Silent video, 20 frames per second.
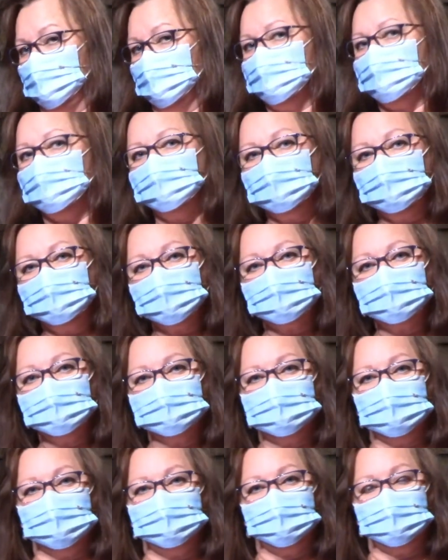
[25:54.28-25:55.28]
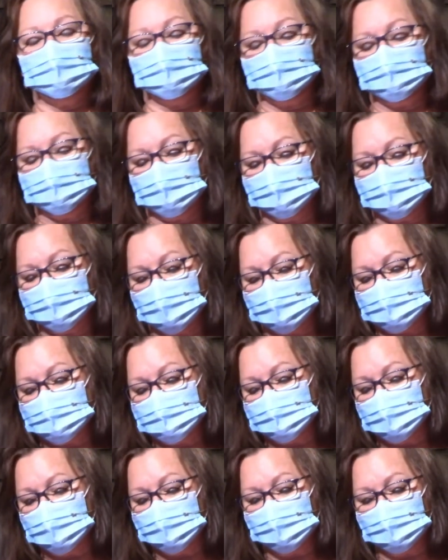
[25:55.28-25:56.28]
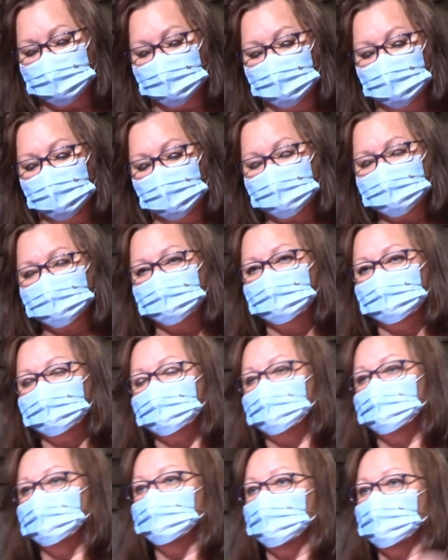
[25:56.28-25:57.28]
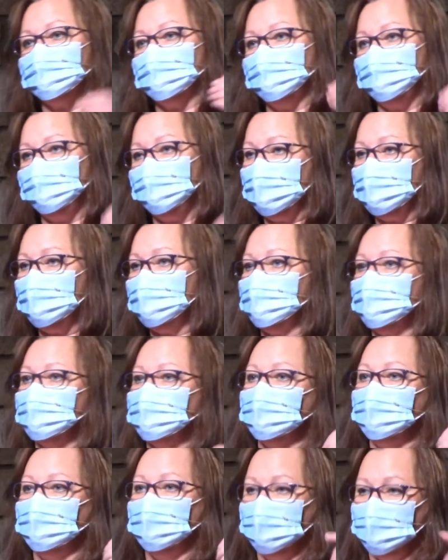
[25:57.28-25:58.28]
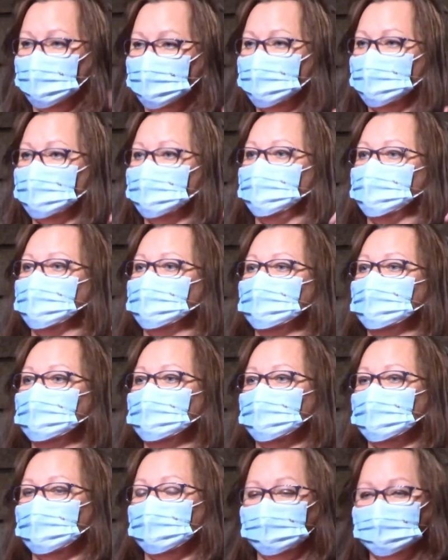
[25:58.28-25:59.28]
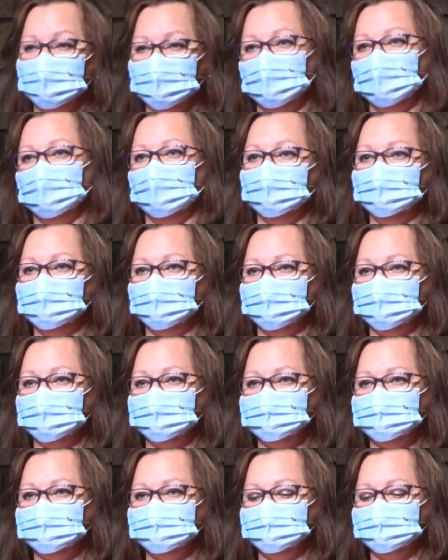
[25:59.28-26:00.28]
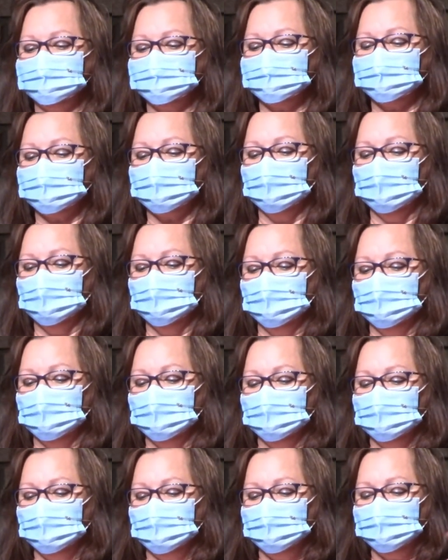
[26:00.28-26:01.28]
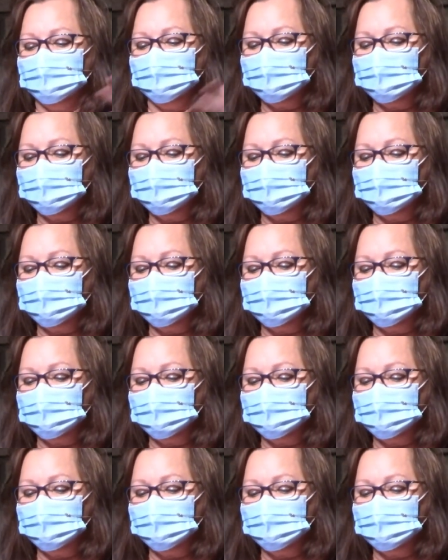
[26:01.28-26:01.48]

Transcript: The biblical definition of prosperity has to do with faith, hope, and love. The